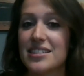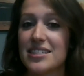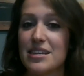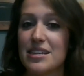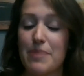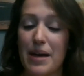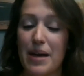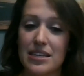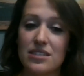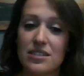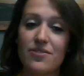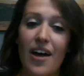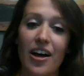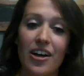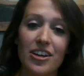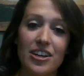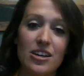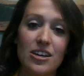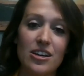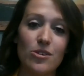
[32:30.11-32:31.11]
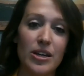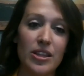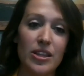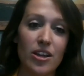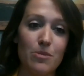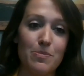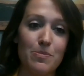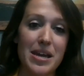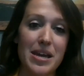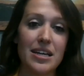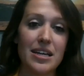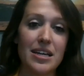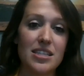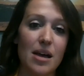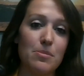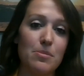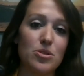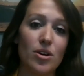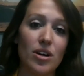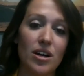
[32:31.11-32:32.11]
see best value in there being
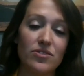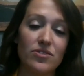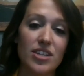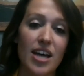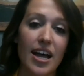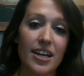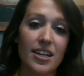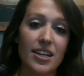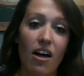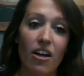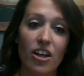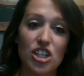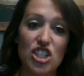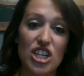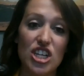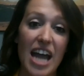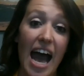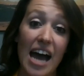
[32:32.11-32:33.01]
some sort of technology